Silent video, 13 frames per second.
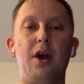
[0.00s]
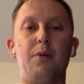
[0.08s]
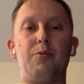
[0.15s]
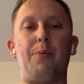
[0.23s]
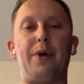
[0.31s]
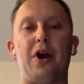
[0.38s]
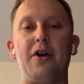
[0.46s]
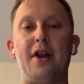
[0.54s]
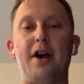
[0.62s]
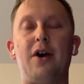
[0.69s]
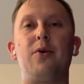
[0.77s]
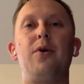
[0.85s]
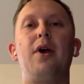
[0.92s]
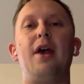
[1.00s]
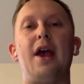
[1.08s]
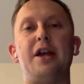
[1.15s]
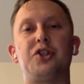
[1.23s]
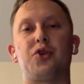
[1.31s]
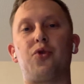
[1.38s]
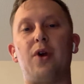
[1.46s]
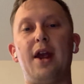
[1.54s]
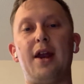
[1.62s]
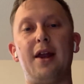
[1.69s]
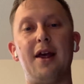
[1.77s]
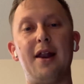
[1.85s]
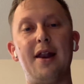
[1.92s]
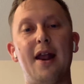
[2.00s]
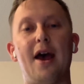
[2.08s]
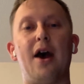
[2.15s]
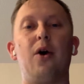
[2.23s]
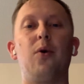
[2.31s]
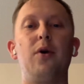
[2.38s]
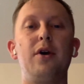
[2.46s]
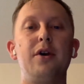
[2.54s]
Prepare now and train now